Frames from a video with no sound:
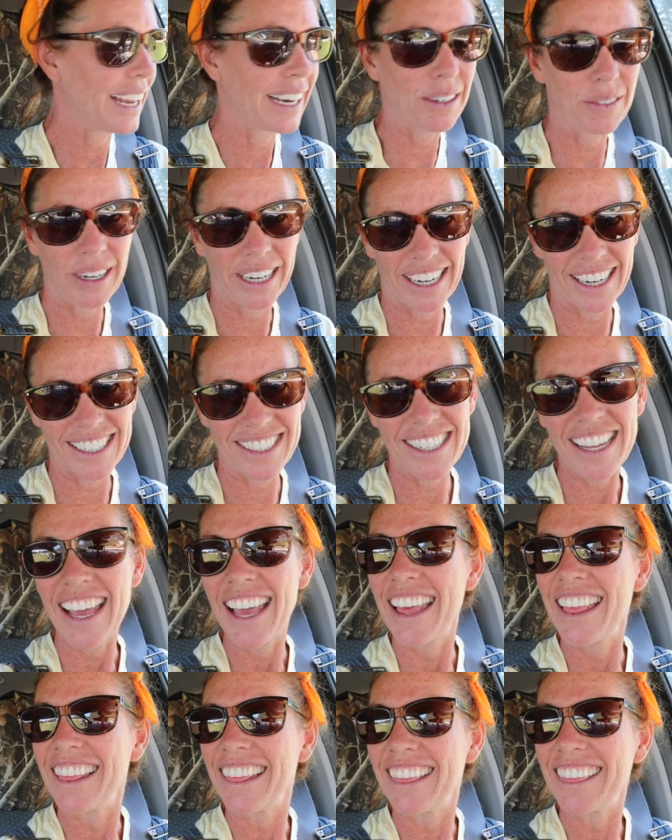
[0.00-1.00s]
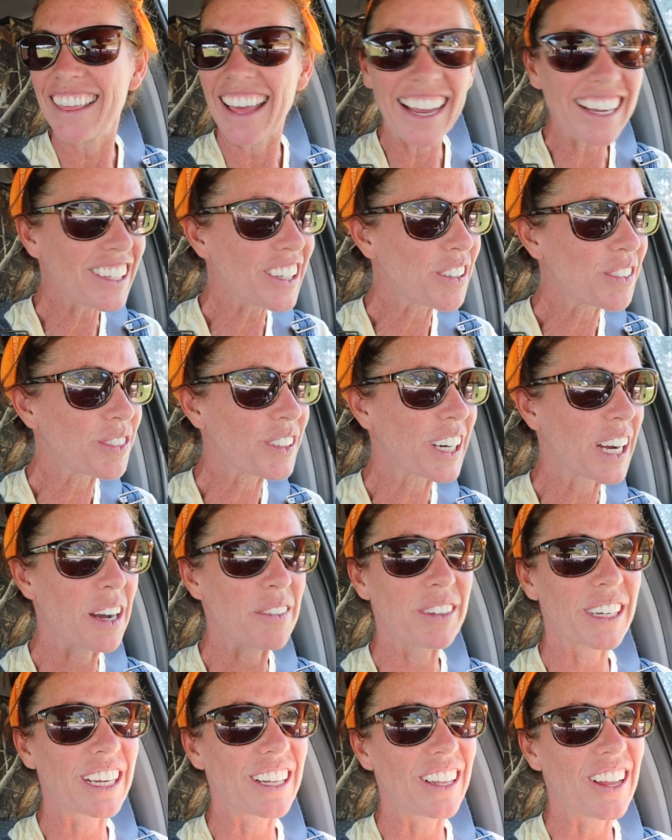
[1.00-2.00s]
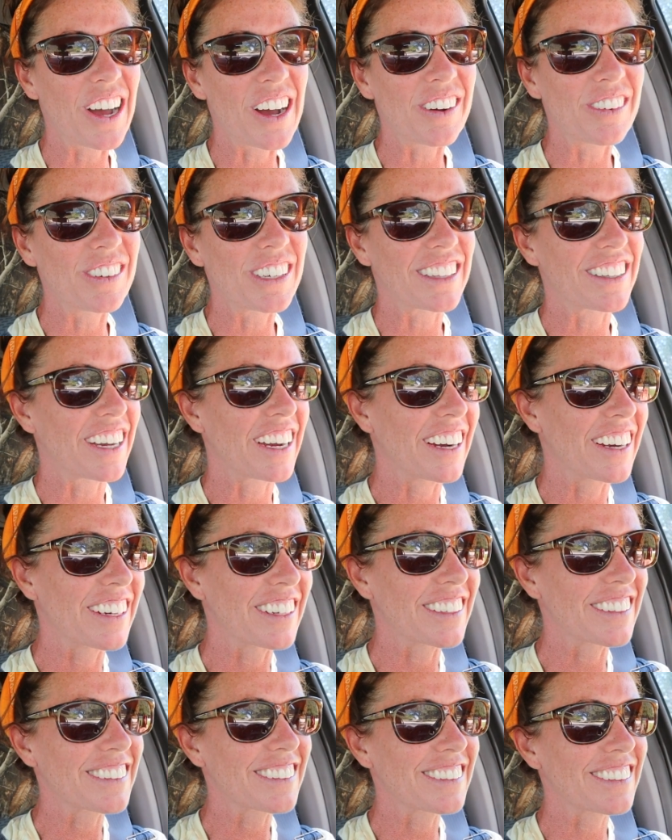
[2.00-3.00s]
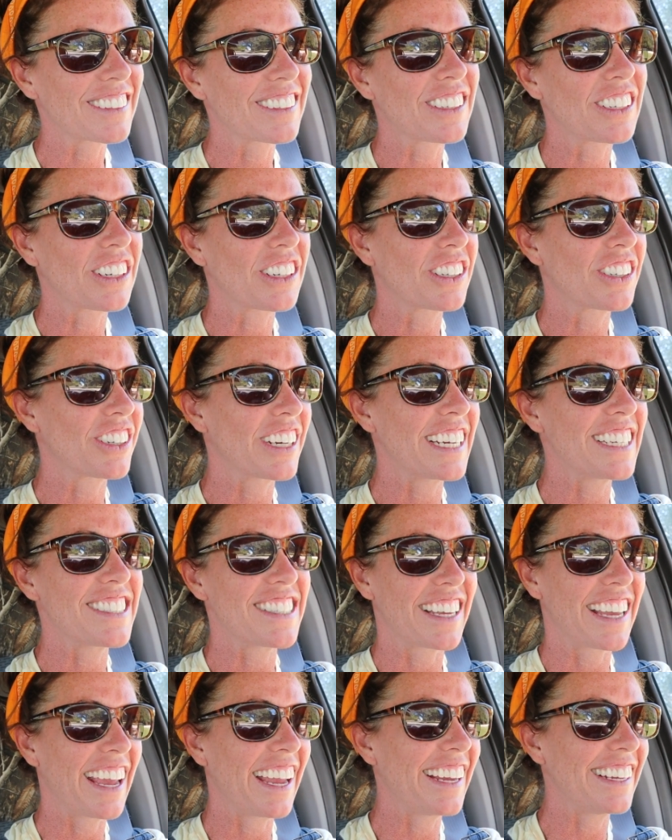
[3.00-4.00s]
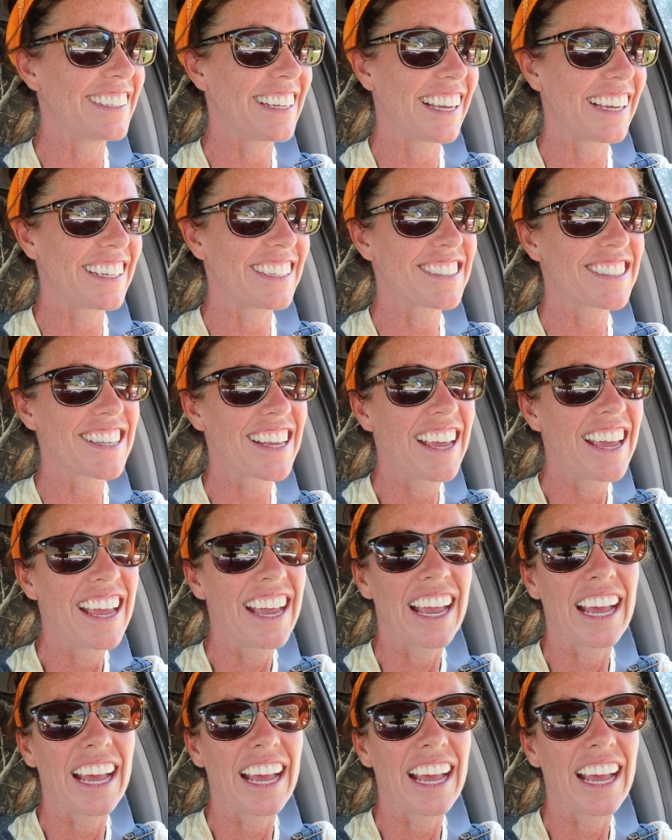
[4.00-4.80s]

Anyway, guys, thank you for coming along with our crazy hay days.